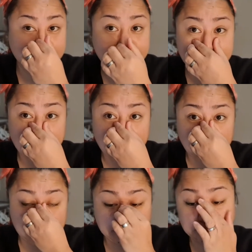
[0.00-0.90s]

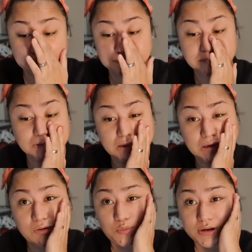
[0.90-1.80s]
So
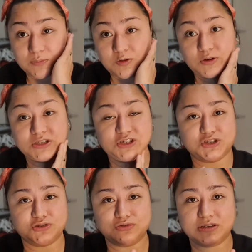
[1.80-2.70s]
what I'm going to
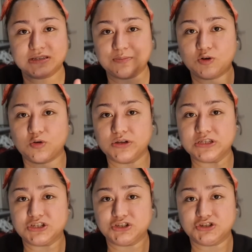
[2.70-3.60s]
do is I'm going
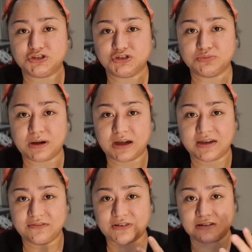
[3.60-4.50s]
to do my
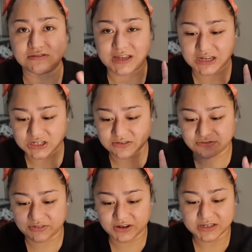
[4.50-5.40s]
foundation
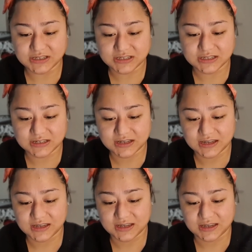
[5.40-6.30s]
first.
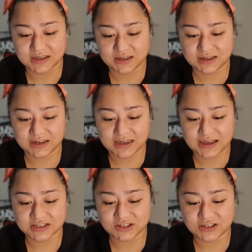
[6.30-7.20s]
Okay, yeah,
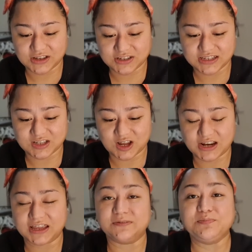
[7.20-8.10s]
so now she's
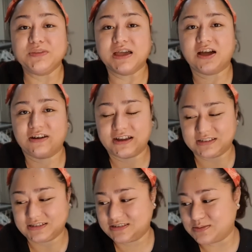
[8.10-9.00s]
starting. All right,
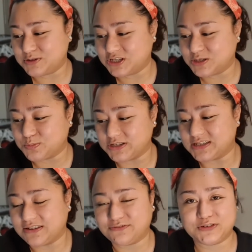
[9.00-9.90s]
let me just pause
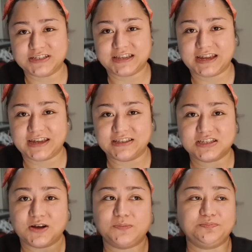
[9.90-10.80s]
that for a second.
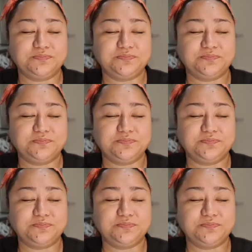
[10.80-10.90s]
So